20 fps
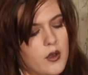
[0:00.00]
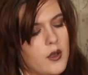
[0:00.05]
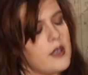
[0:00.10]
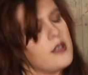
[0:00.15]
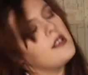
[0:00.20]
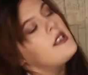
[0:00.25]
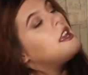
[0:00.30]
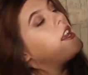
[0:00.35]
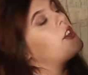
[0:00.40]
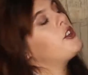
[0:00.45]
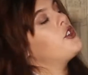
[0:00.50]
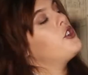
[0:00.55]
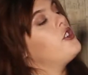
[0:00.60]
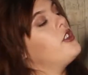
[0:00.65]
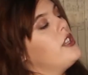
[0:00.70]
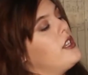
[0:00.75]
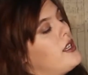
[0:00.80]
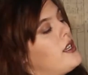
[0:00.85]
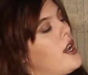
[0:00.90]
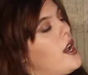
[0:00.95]
It's
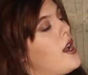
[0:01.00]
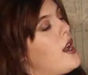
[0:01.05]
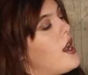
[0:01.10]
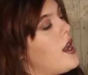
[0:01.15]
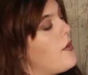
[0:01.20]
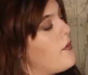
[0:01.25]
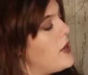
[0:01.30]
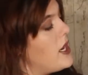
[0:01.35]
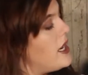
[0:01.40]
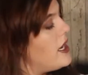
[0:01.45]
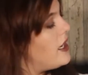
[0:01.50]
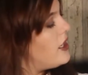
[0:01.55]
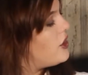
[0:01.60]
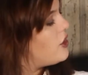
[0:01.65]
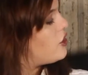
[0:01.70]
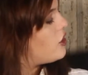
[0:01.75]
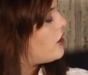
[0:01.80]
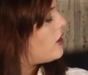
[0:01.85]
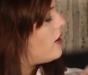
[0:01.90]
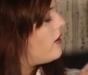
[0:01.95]
actually a
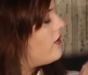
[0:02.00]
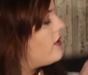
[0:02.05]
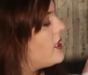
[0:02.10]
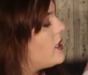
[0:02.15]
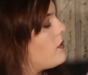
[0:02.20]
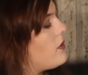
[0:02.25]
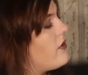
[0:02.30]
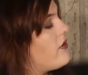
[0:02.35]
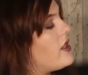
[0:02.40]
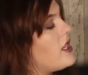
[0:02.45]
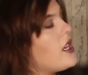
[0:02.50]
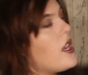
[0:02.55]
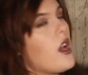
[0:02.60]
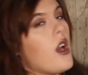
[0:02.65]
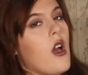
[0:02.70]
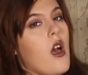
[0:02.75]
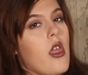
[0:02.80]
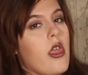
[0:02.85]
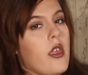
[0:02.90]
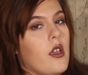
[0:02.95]
combination of some of the
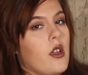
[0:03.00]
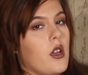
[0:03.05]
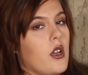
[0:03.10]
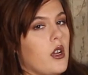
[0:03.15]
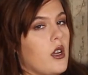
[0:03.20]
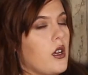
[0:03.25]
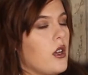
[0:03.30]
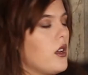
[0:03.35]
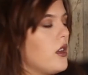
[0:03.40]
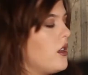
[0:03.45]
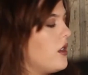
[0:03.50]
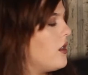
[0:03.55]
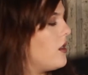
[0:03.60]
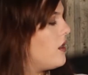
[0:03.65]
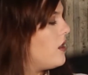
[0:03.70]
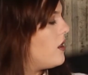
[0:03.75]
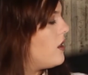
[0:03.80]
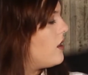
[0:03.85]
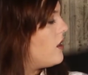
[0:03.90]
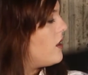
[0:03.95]
other
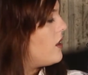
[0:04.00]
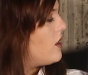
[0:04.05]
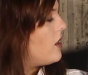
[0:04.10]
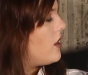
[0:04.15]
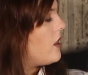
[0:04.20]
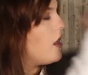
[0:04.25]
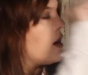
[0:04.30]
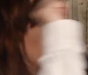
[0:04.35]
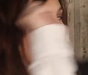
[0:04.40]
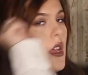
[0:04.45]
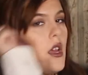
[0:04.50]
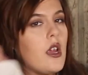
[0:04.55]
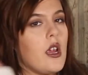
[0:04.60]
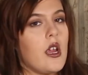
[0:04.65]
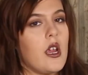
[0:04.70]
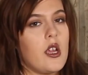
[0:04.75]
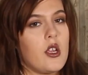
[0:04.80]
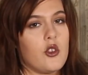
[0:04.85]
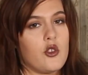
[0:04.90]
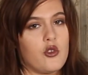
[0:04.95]

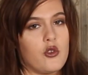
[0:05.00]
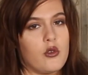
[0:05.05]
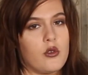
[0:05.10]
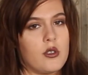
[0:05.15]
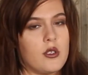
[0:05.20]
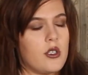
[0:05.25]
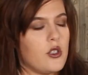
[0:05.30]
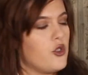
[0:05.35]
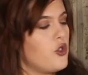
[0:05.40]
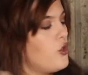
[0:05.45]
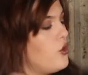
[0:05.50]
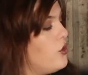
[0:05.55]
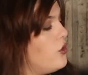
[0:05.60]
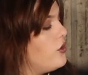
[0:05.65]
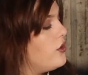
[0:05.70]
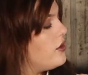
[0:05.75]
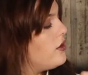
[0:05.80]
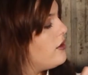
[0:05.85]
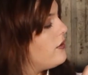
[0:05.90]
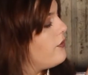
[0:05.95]
angel
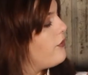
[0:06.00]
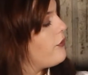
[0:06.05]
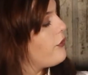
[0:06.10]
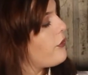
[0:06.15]
sigils.